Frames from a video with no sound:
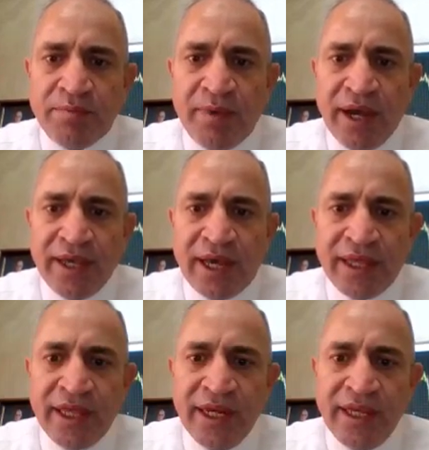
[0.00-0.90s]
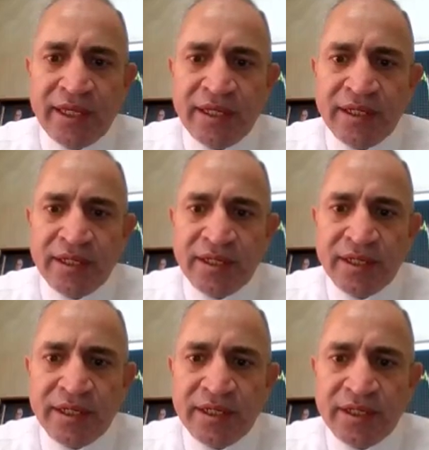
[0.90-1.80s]
Followed by a 3
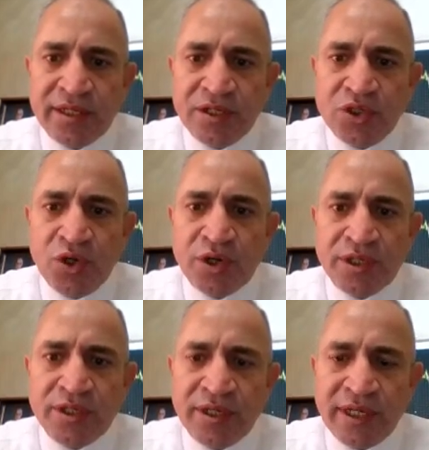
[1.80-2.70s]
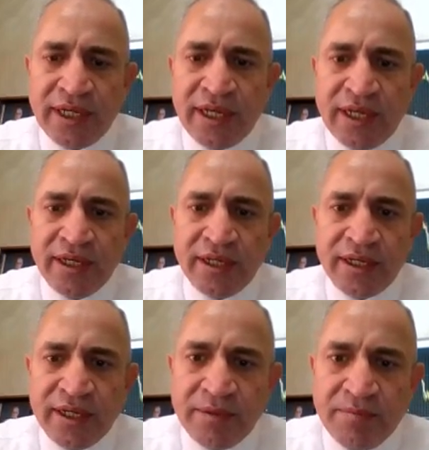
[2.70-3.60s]
short
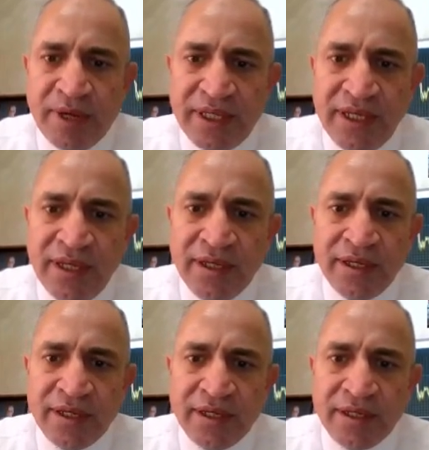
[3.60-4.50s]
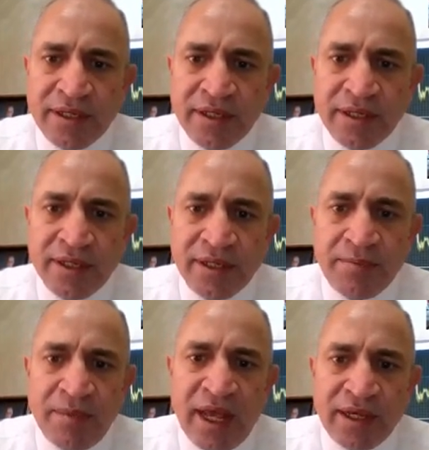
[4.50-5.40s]
body,
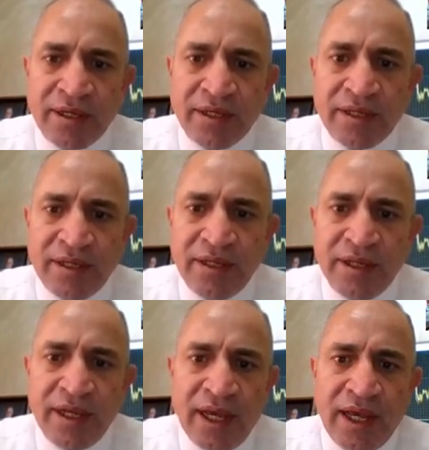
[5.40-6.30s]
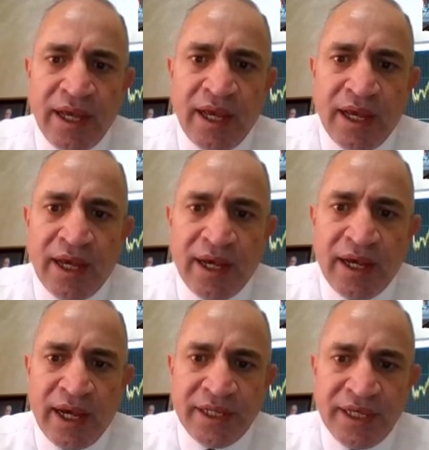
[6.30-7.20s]
black,
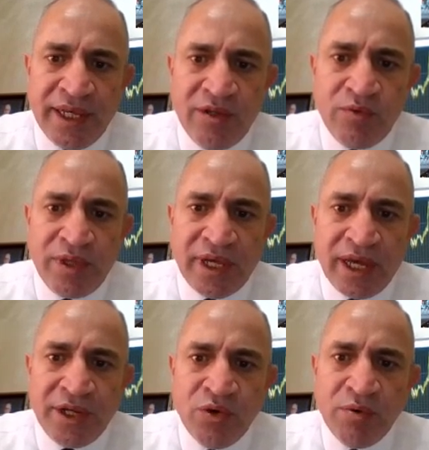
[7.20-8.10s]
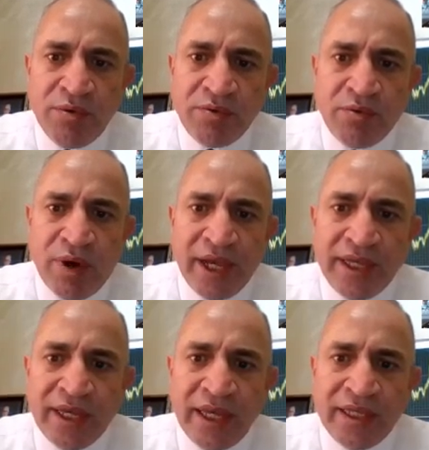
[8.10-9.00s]
and end with a new
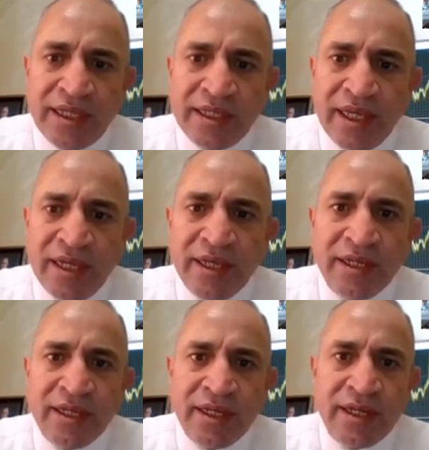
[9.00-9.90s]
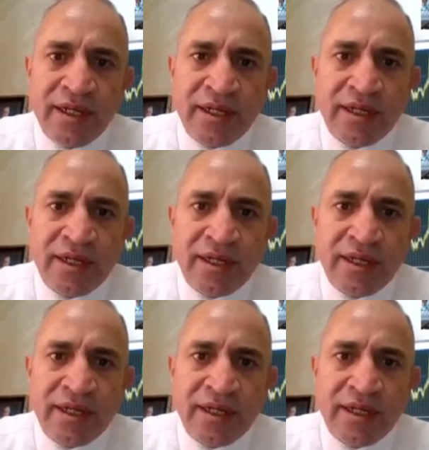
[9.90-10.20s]
white candlestick.